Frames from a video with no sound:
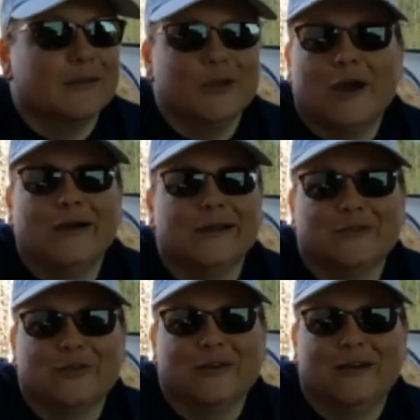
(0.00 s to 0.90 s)
the
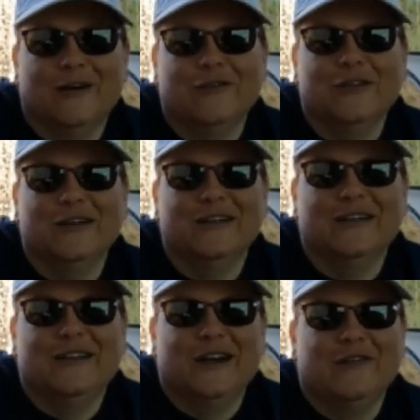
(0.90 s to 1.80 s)
youngins of the
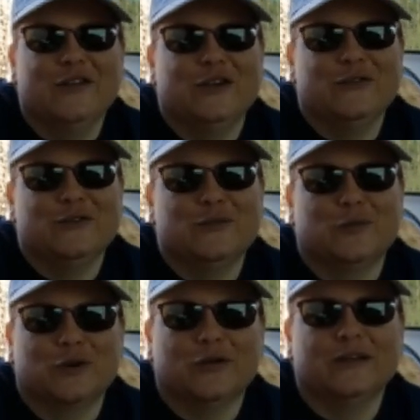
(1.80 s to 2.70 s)
YouTube
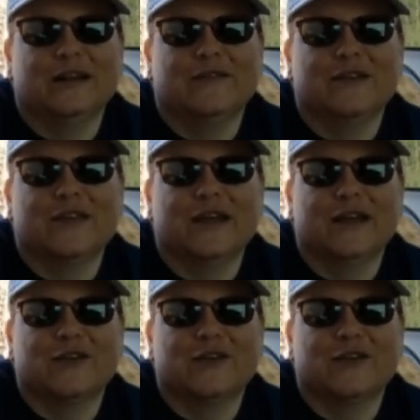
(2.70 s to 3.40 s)
world and everything.